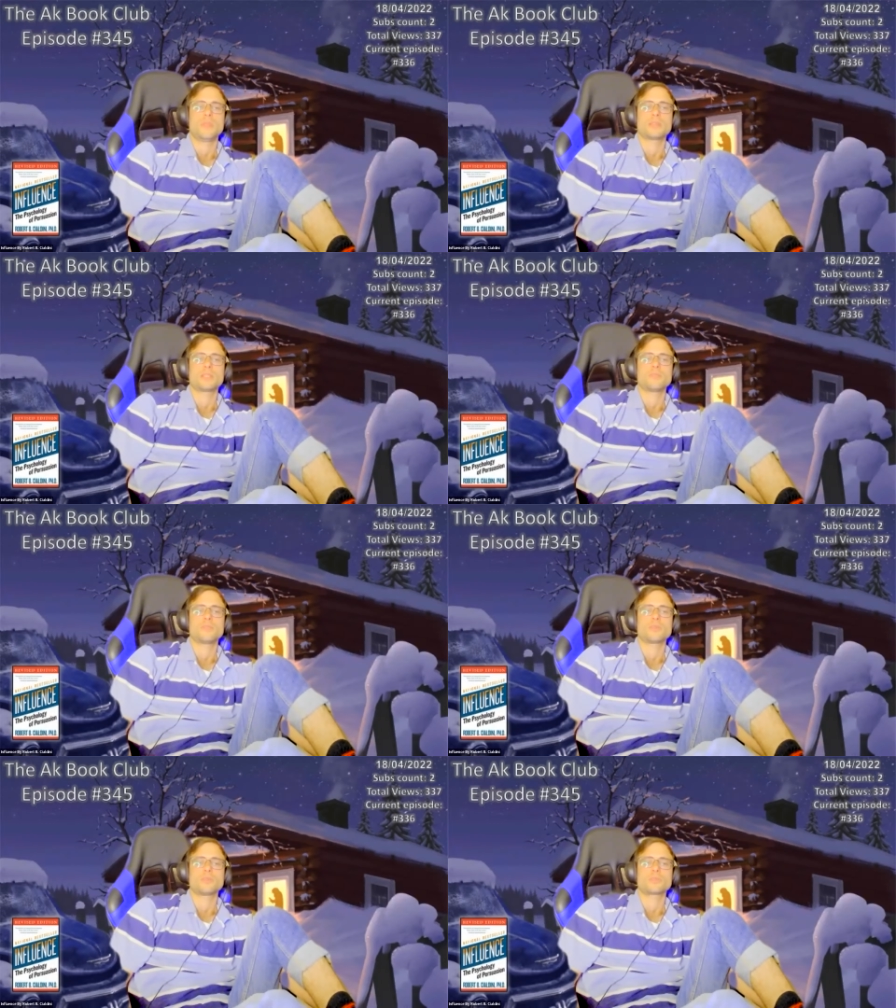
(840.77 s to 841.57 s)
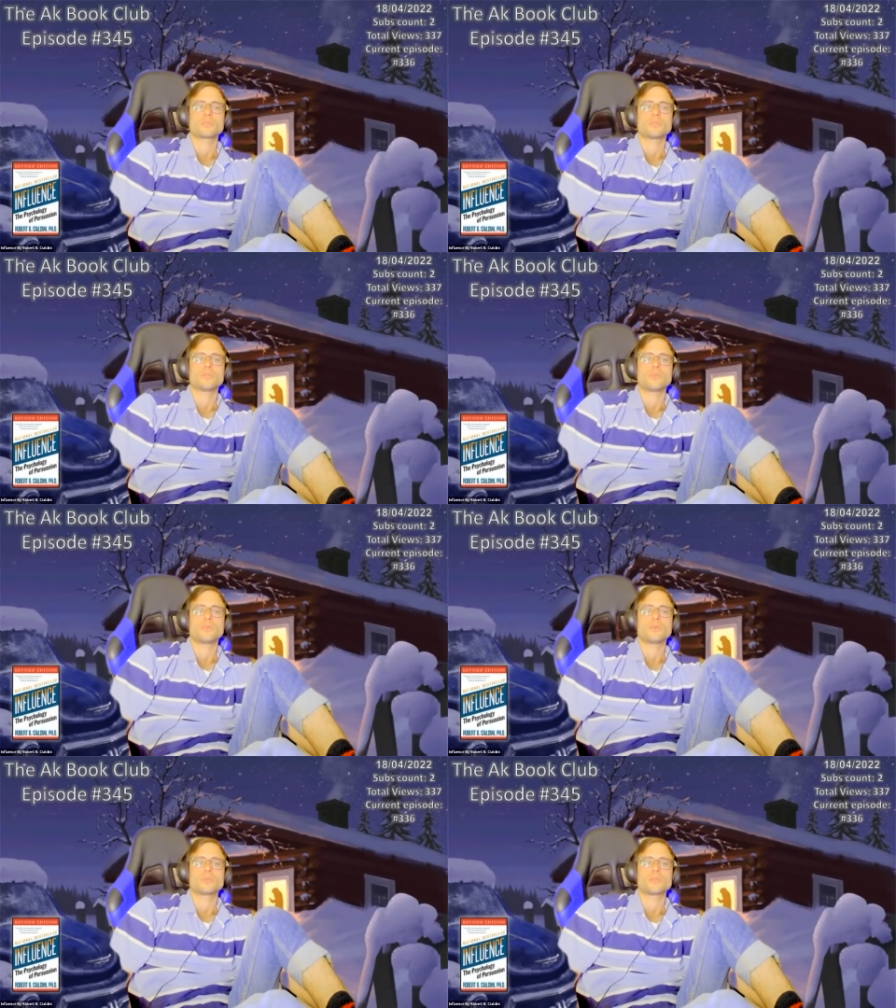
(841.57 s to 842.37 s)
It never occurs
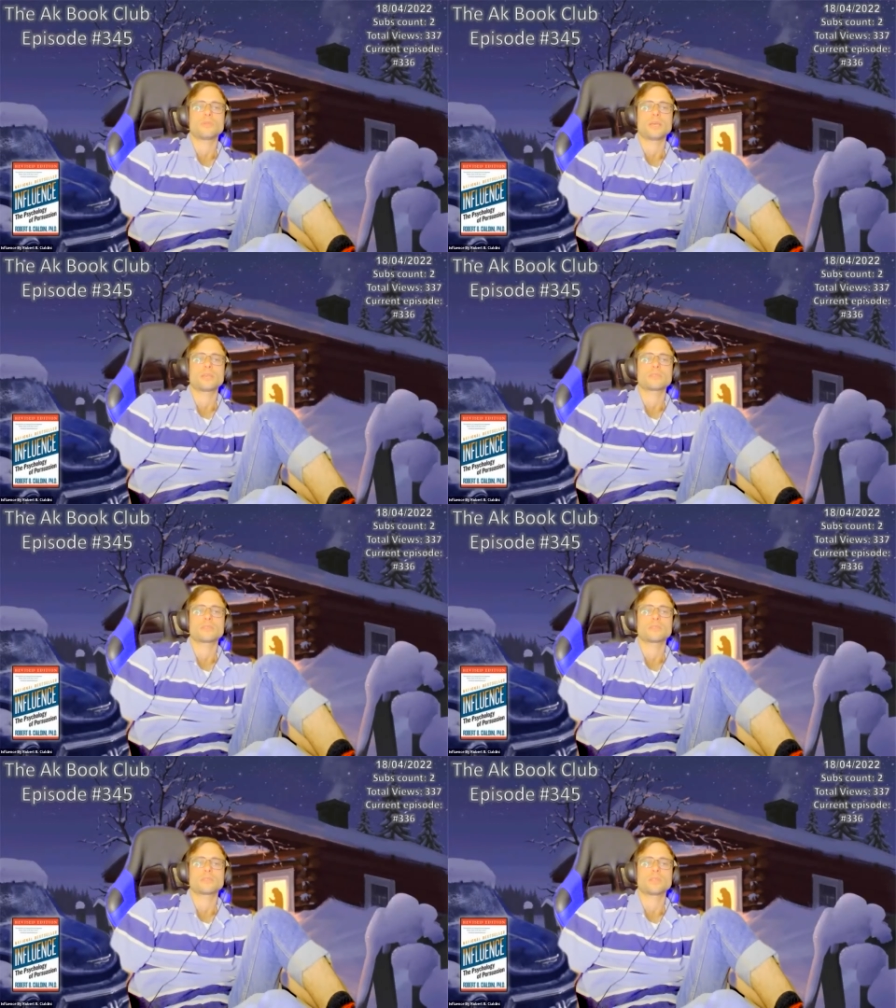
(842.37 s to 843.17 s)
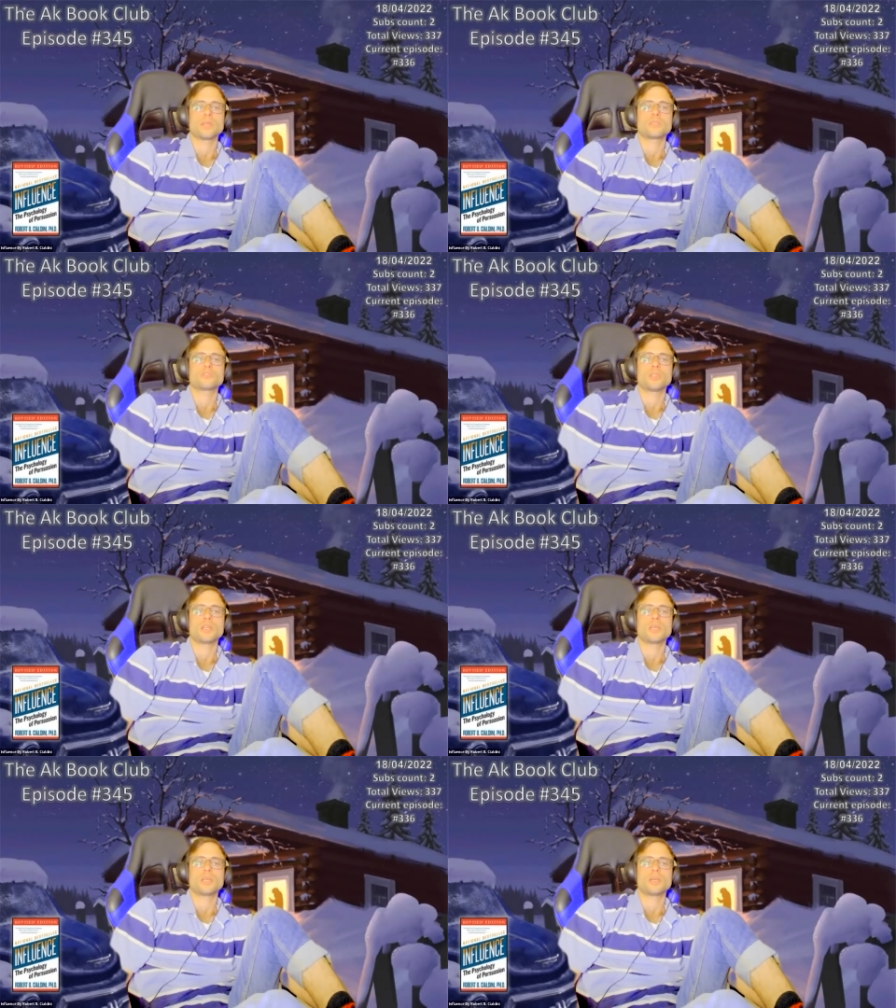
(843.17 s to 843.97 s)
to the buyer that those additional
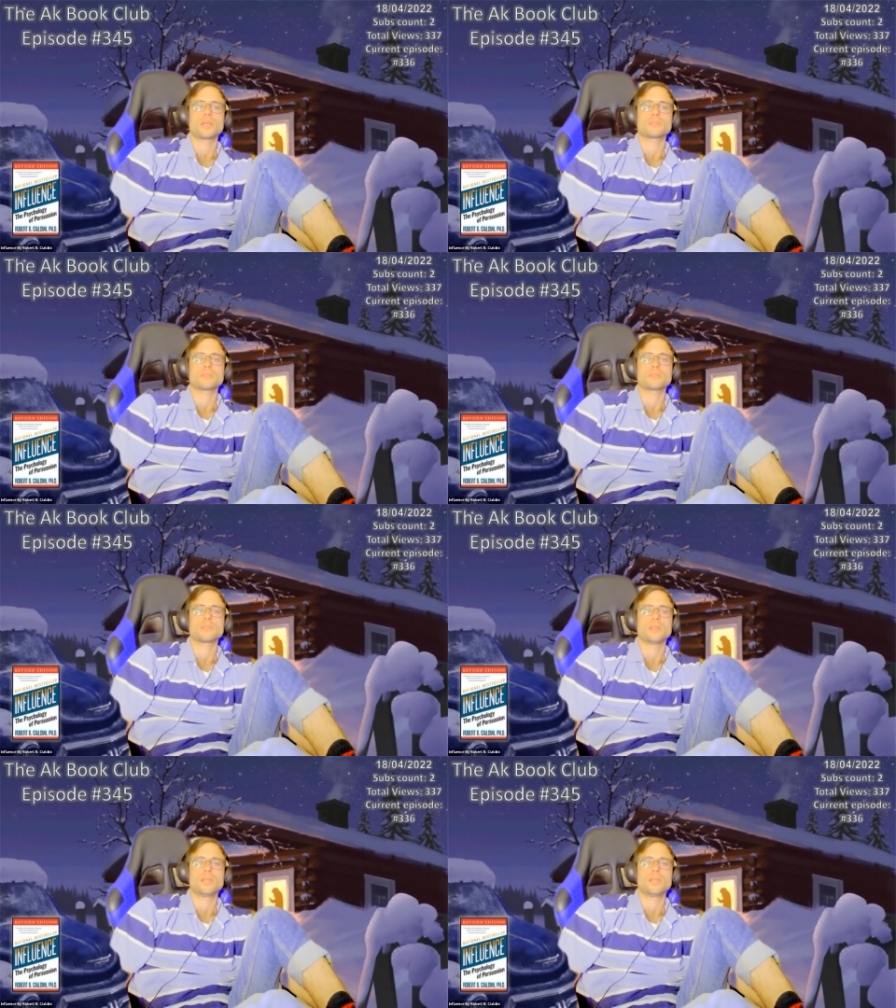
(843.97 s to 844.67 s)
reasons